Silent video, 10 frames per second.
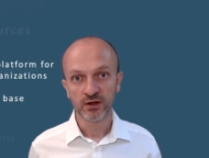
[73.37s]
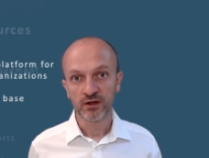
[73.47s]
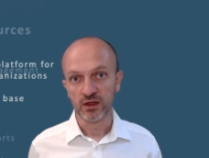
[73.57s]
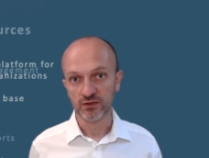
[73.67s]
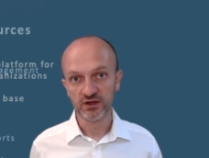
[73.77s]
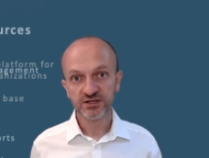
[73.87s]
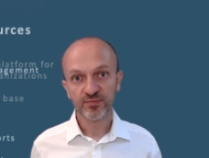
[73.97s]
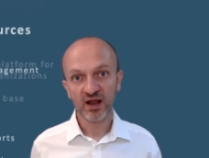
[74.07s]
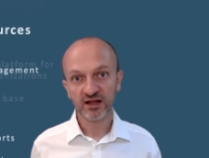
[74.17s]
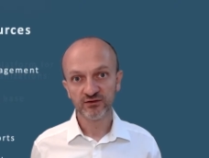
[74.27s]
In this
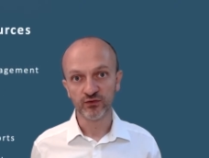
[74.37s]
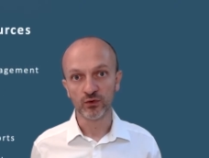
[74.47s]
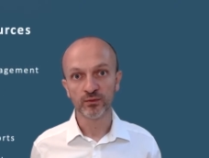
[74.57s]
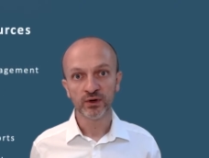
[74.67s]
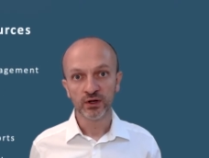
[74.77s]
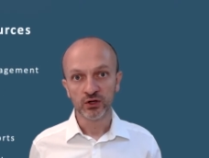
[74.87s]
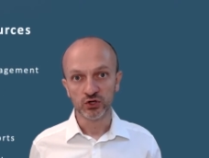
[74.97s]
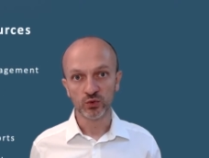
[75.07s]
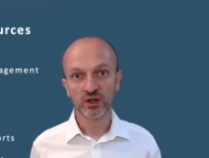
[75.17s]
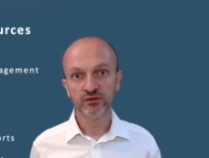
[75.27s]
platform, you
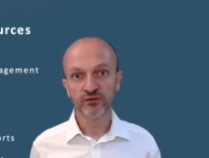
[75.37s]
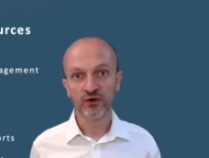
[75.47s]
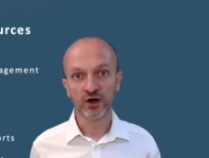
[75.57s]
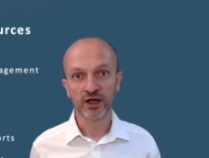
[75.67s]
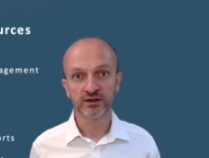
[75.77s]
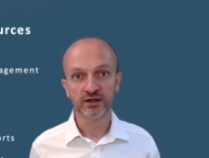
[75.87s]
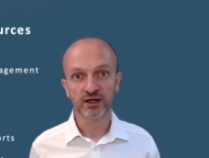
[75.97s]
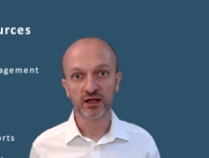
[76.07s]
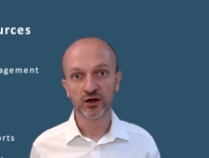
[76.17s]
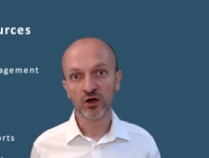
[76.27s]
will find
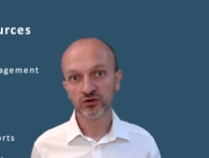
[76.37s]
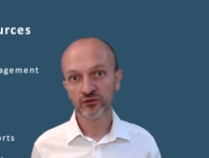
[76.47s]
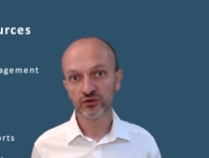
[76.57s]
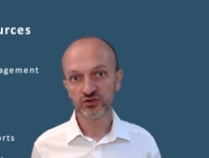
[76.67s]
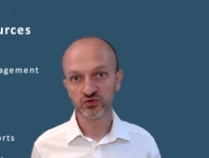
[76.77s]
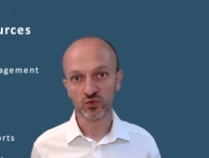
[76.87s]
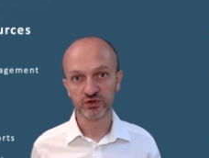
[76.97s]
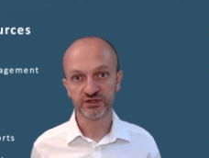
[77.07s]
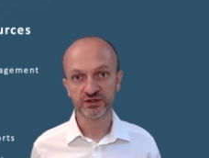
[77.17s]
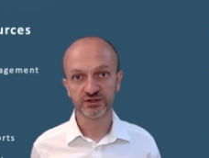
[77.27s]
a lot of
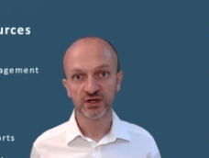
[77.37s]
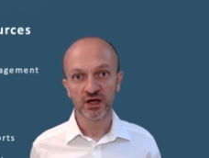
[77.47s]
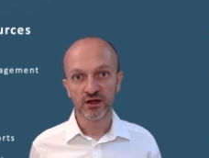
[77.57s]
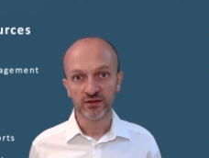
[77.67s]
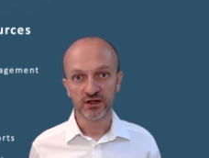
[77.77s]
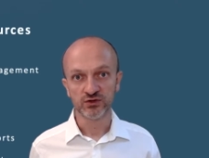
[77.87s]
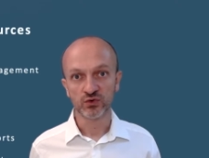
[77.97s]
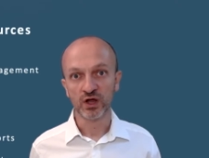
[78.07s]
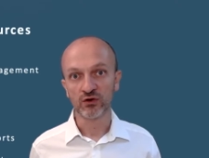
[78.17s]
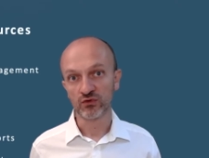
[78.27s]
resources that you
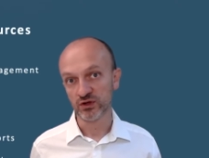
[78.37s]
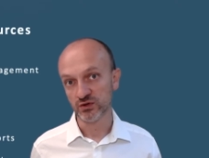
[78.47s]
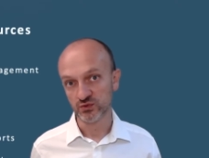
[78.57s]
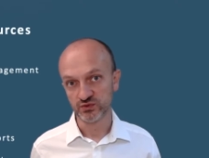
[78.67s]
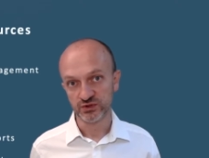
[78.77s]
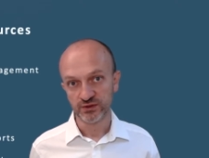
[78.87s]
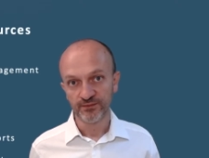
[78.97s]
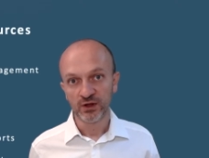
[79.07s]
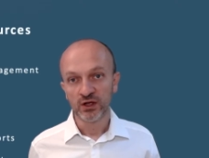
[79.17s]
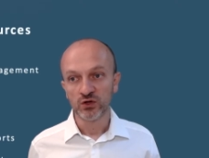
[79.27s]
can reuse.
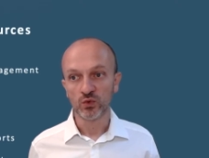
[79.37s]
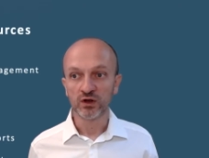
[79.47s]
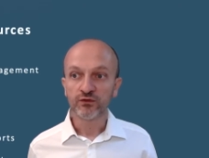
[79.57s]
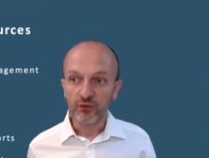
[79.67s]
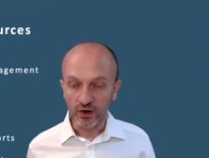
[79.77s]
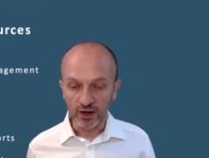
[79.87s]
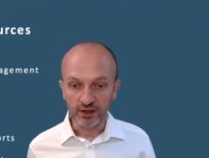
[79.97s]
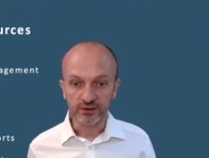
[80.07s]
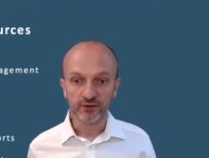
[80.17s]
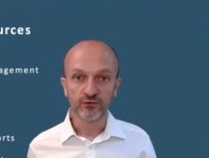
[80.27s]
You will
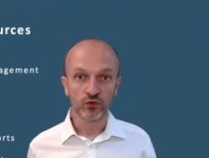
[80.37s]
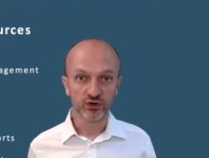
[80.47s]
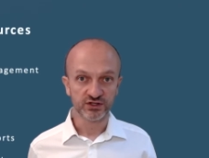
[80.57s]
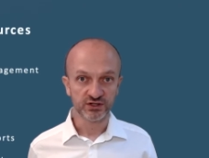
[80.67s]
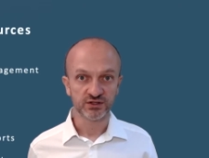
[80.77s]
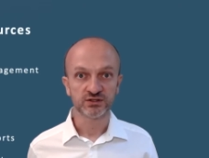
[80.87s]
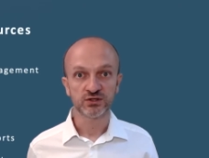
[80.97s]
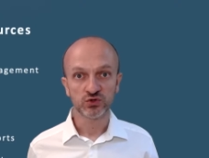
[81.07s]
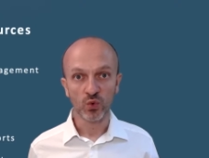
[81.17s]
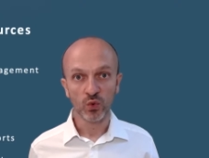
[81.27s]
find, for instance,
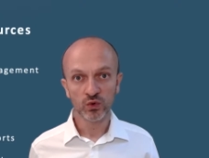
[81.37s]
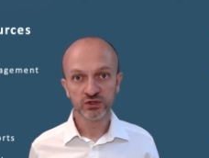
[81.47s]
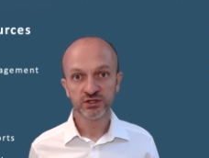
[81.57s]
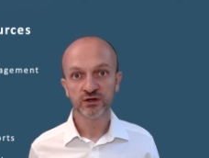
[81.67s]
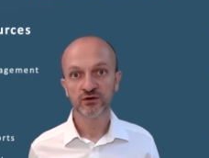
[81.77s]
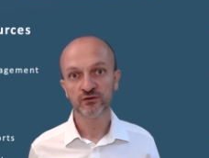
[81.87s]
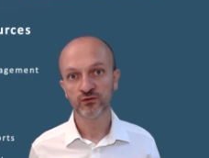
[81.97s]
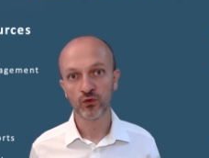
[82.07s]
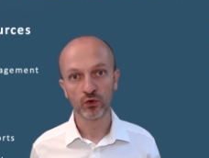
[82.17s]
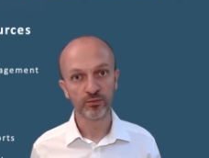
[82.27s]
tools
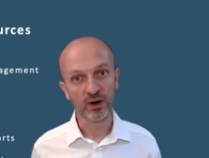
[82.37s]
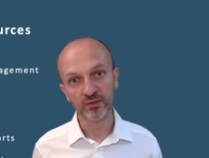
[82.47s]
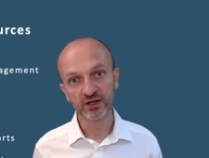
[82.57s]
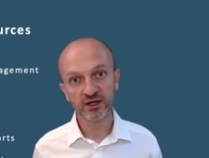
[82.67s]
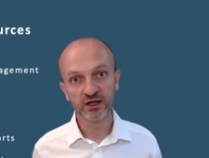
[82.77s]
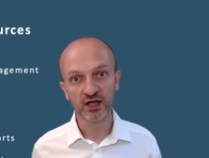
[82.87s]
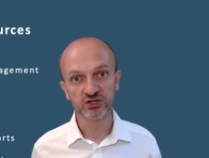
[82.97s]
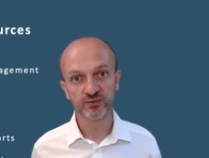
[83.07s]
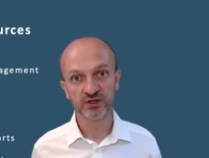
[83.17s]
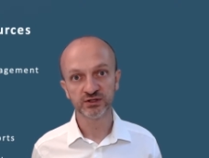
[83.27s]
for public
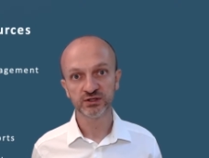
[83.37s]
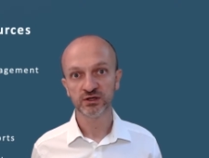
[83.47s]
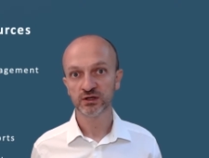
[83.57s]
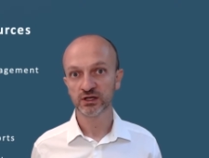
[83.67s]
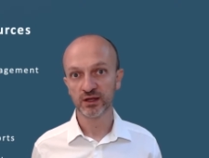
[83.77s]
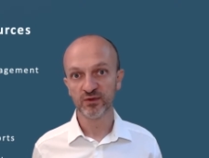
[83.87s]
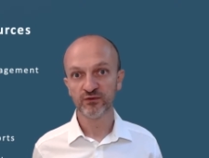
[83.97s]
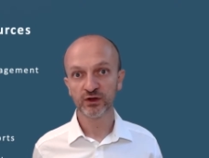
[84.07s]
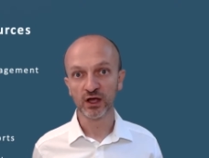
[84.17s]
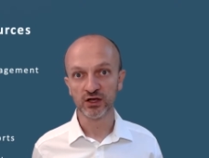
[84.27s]
engagement,
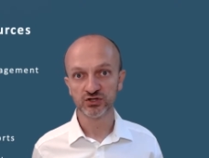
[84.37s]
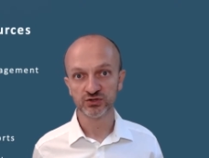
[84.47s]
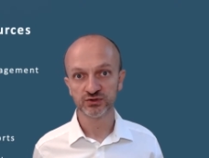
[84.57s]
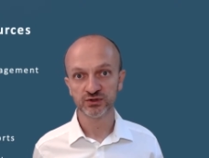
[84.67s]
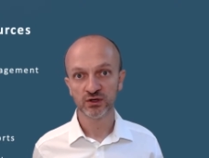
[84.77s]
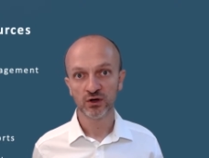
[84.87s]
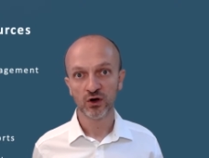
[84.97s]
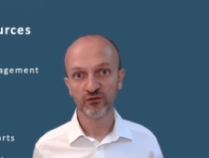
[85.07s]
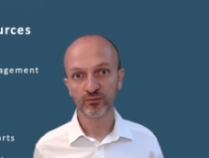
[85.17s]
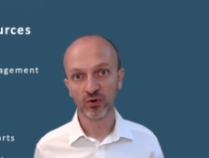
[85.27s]
gamification
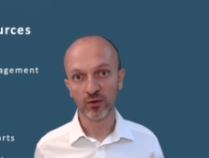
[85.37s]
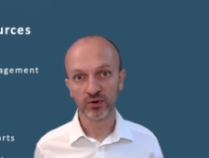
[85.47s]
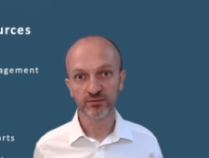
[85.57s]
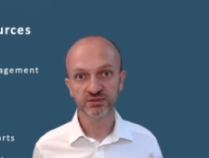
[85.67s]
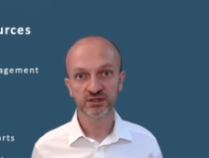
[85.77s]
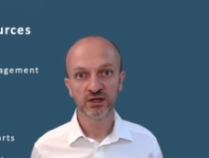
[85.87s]
of problems.